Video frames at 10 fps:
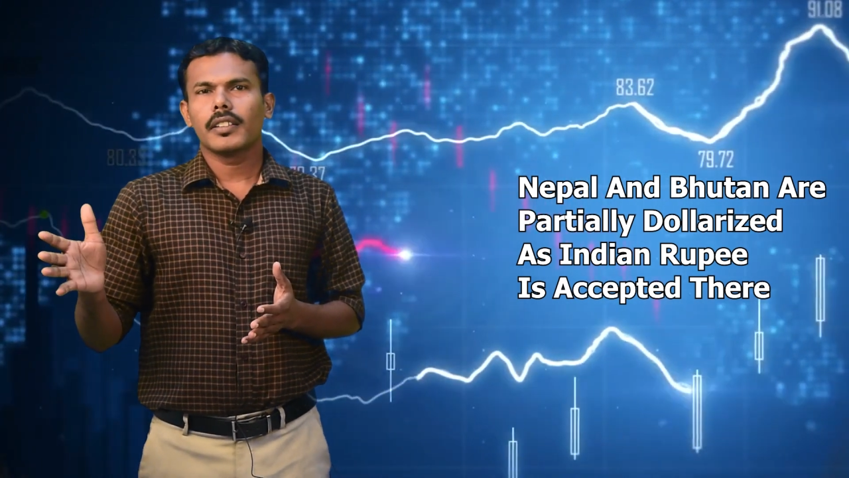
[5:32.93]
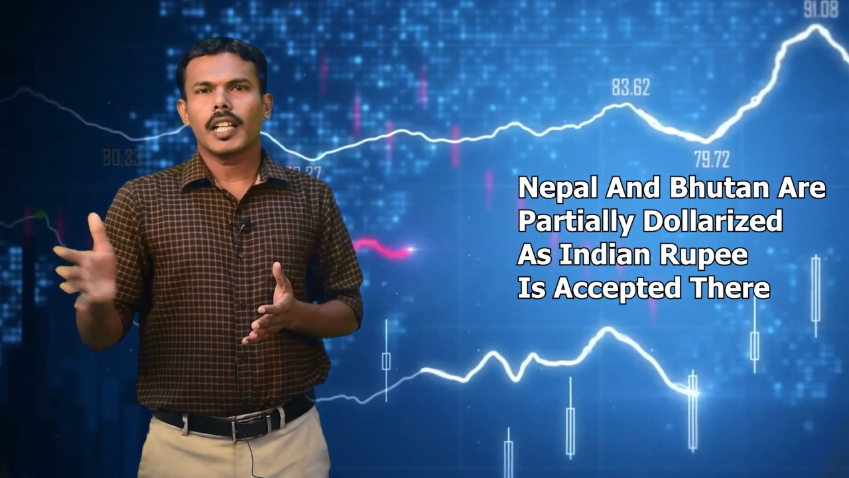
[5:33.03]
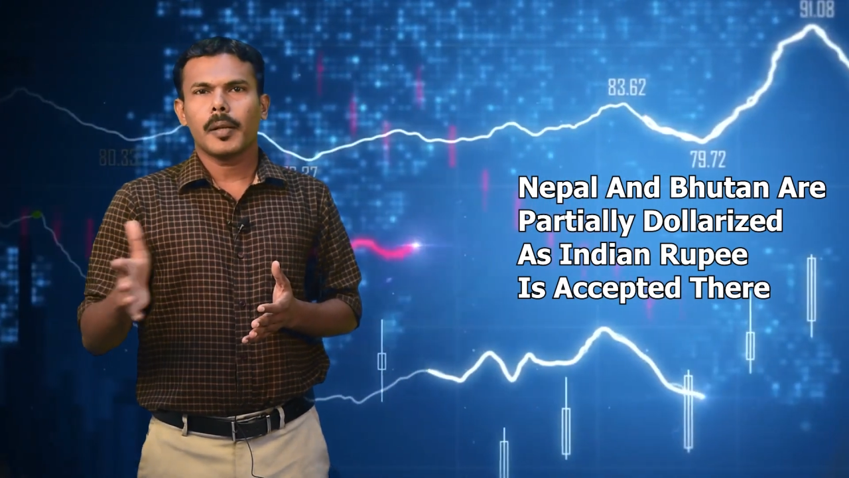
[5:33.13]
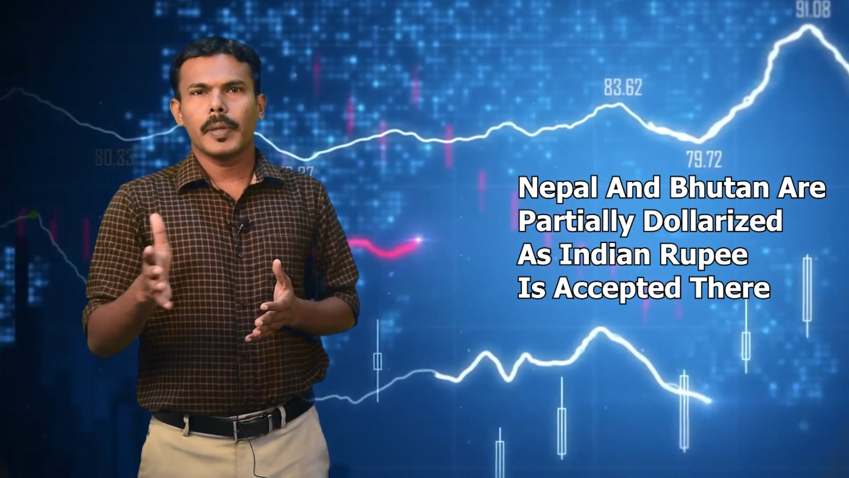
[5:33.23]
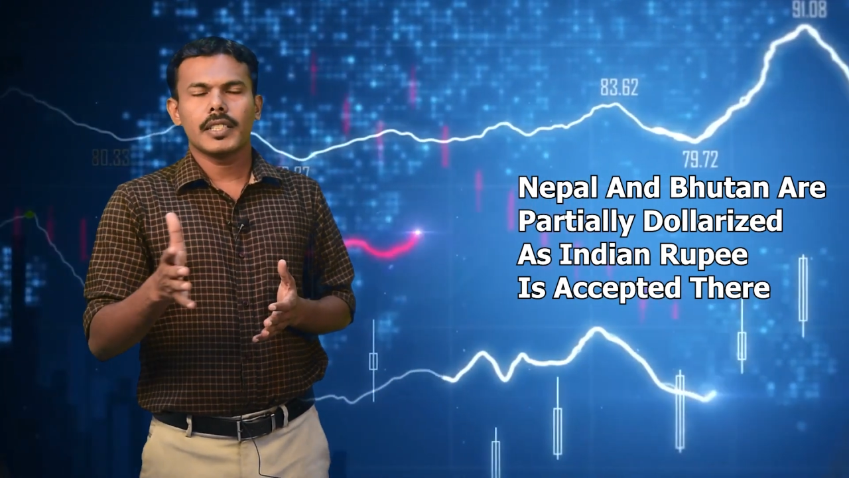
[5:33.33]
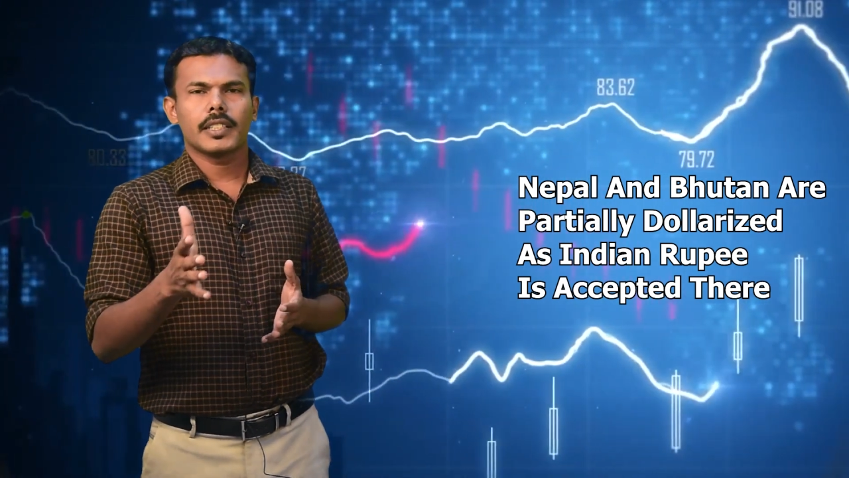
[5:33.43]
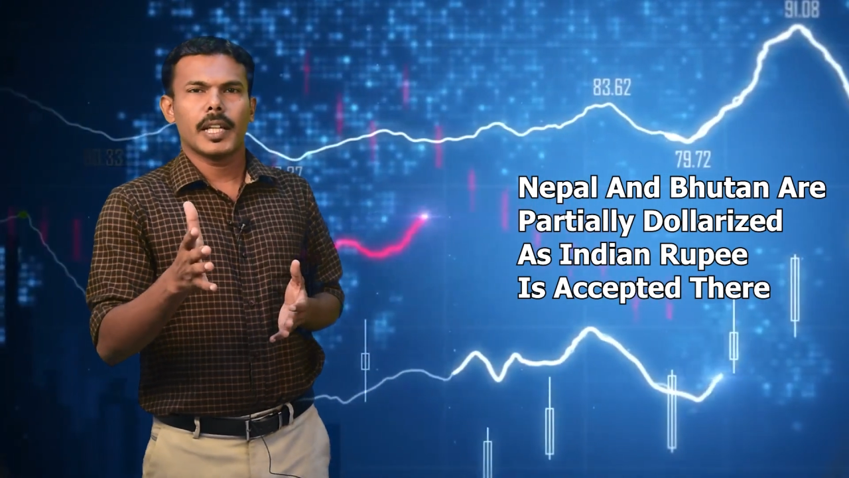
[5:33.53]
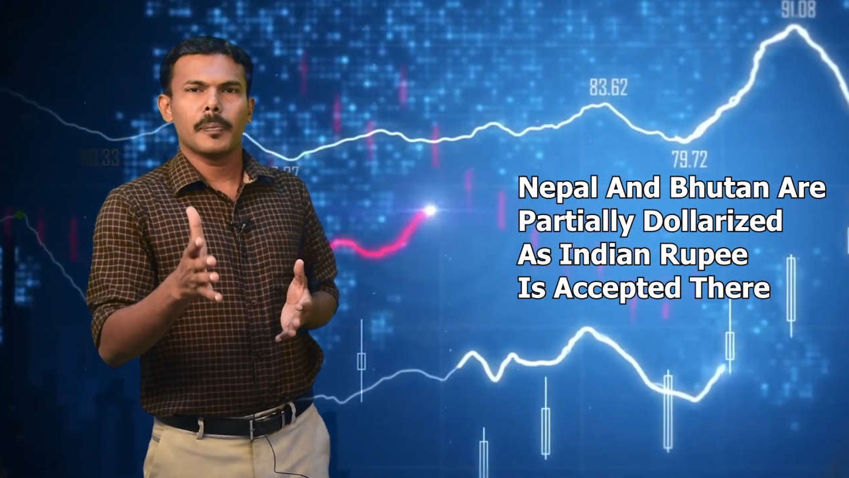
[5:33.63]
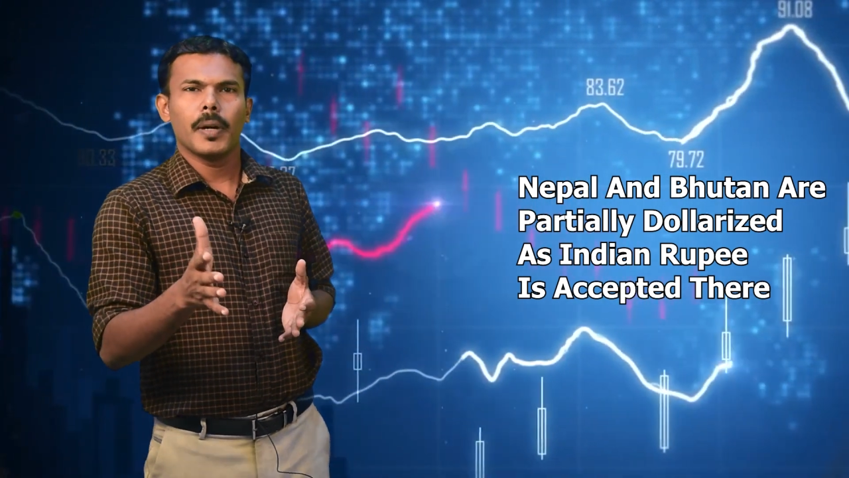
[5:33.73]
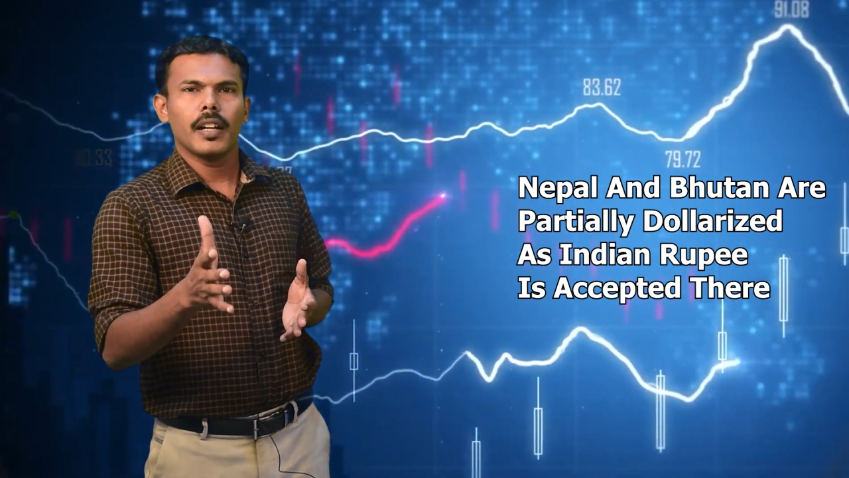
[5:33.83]
that means
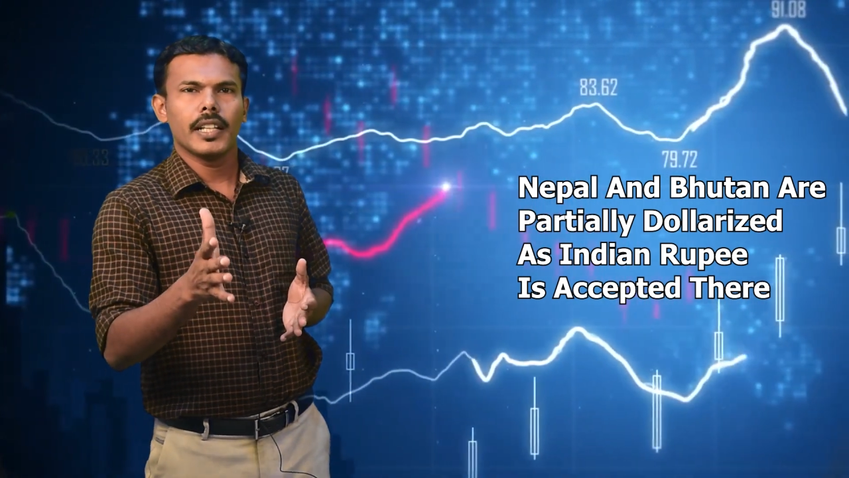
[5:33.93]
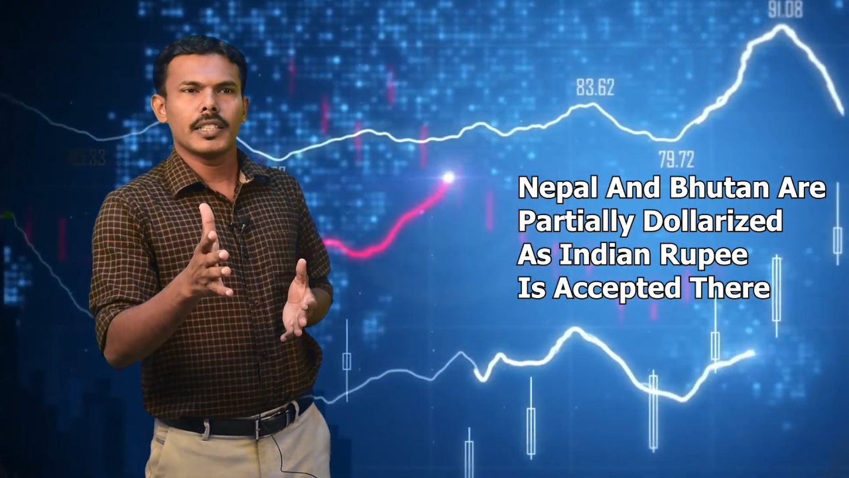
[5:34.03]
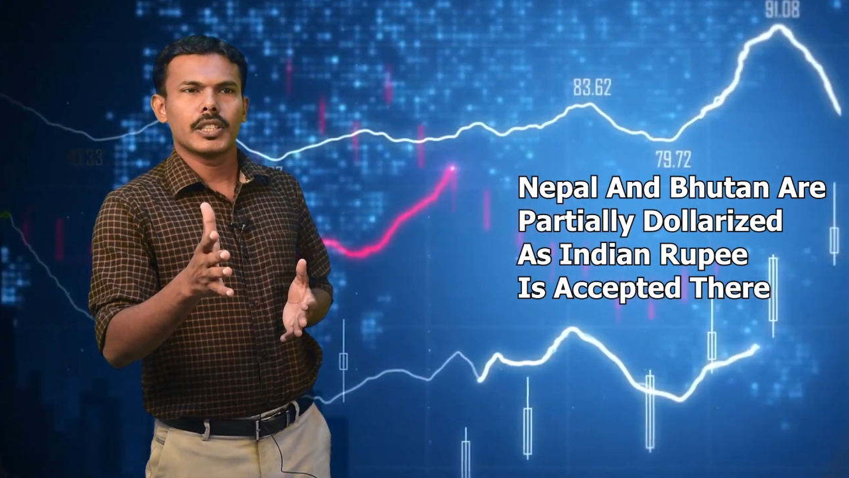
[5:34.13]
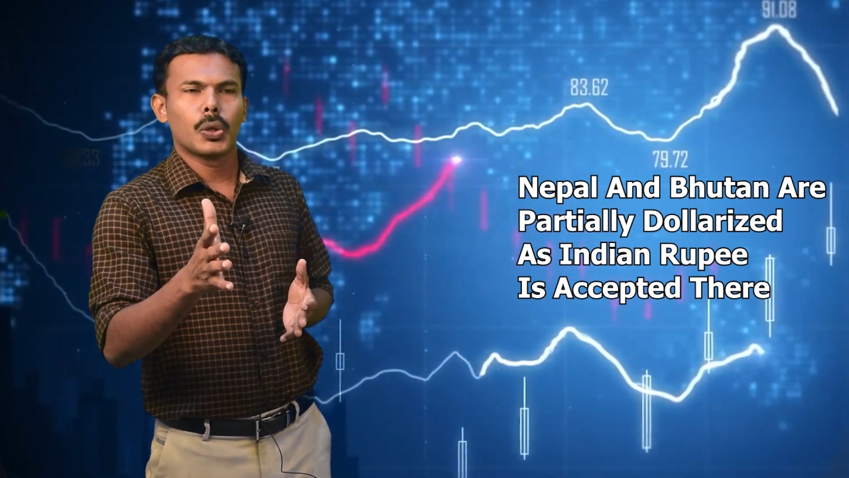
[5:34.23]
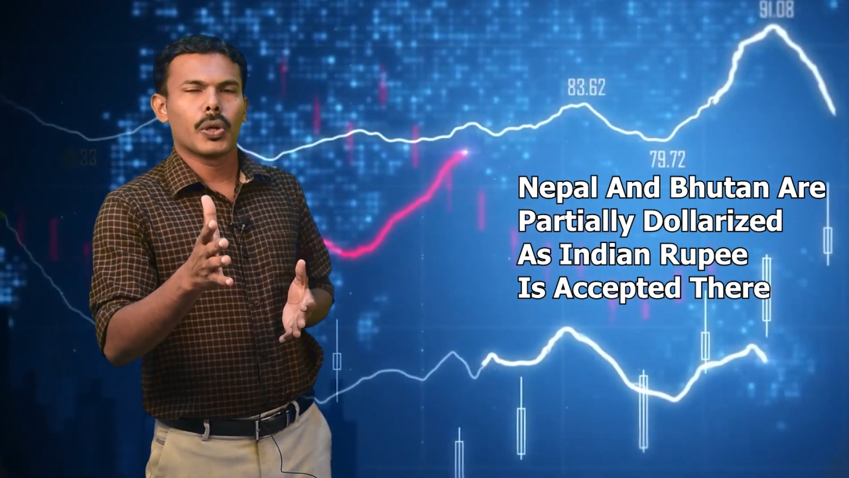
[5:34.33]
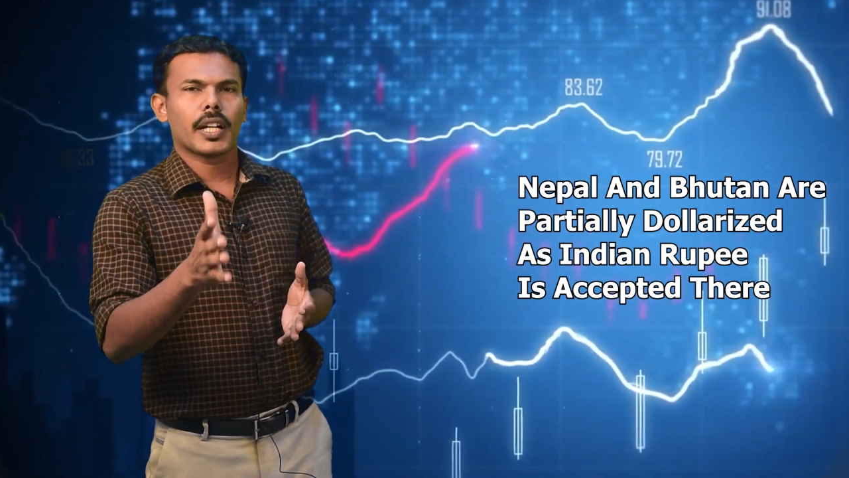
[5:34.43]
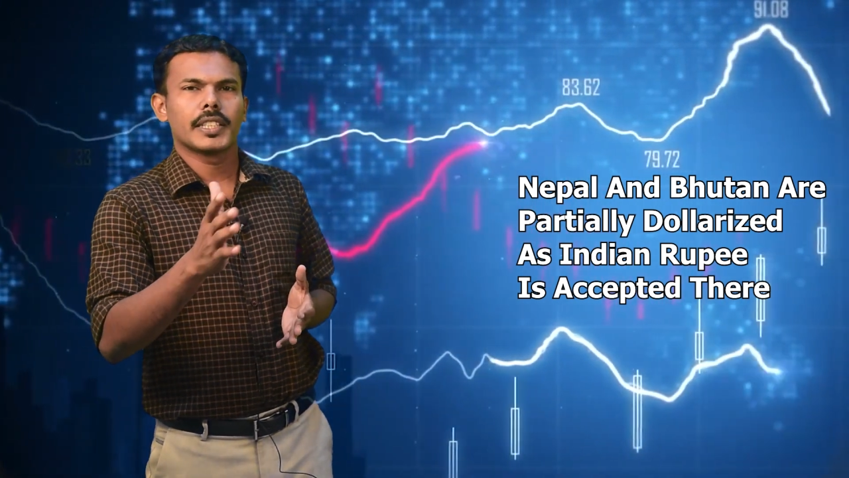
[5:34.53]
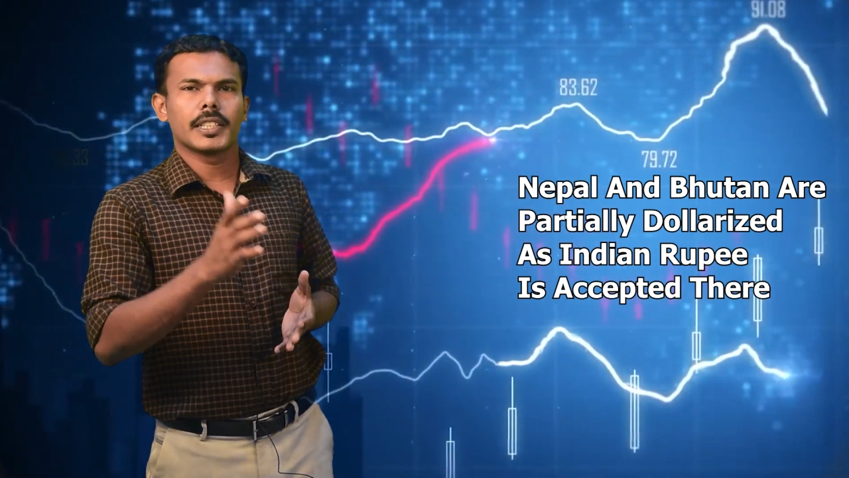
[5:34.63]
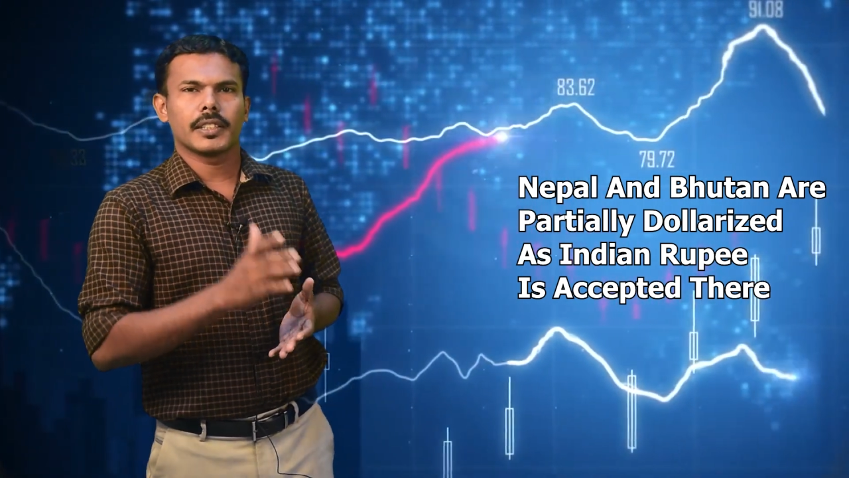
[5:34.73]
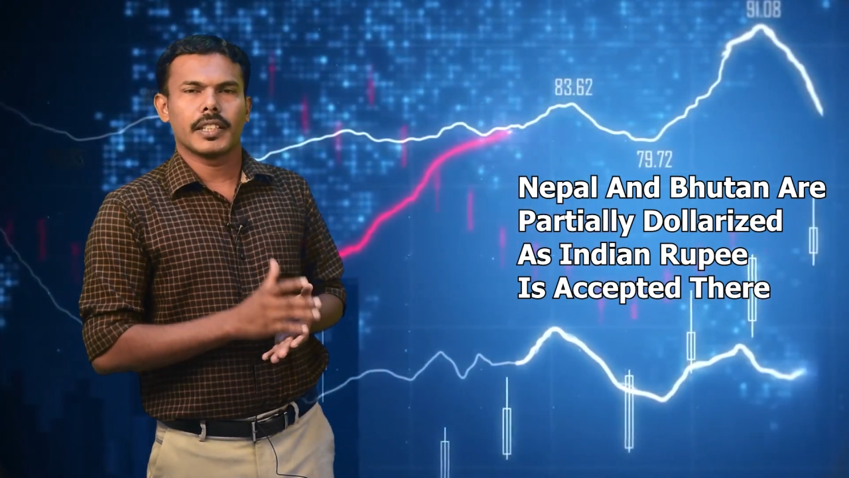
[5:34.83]
Nepal is dollarizing.